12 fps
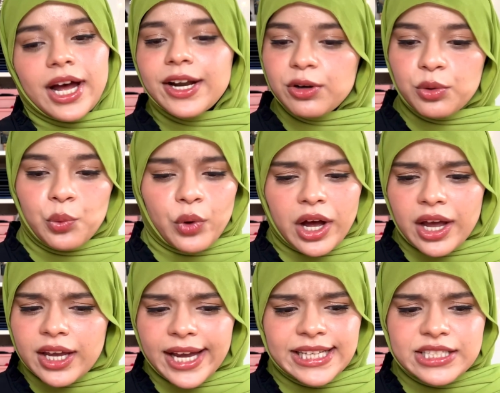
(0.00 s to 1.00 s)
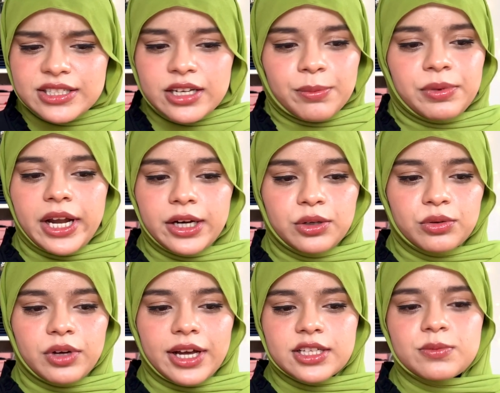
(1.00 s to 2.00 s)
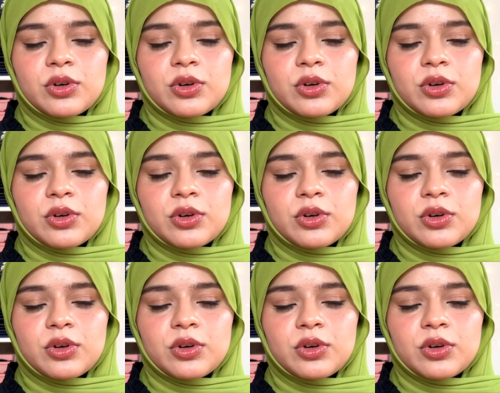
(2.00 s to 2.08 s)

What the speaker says: I don't know why, I just applied to KAIST,